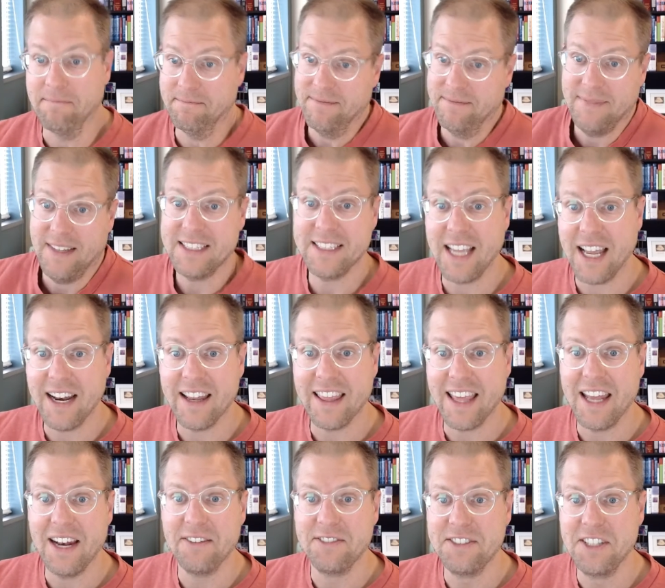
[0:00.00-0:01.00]
That's kind of
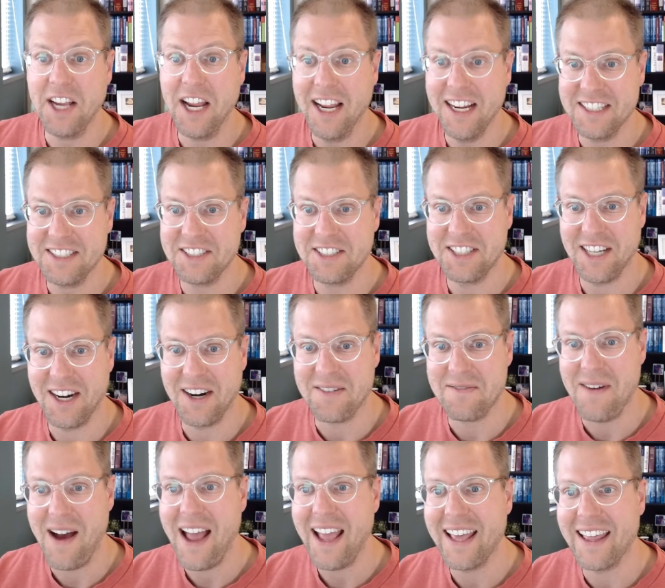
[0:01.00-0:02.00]
the end of
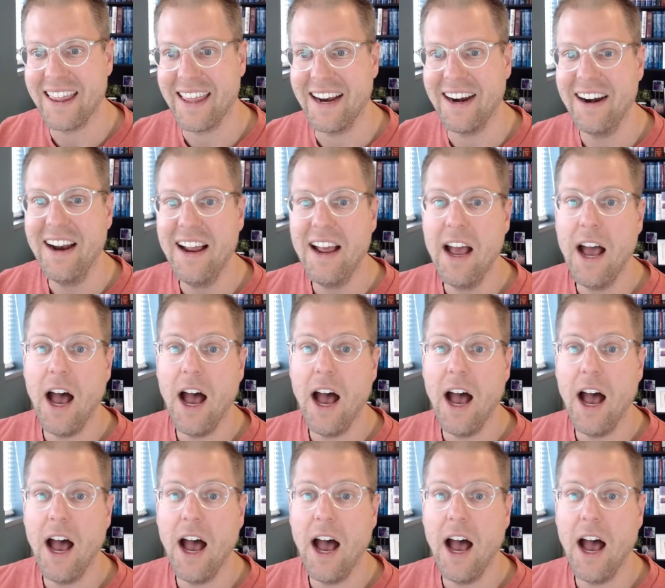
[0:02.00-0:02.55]
Jeremiah there.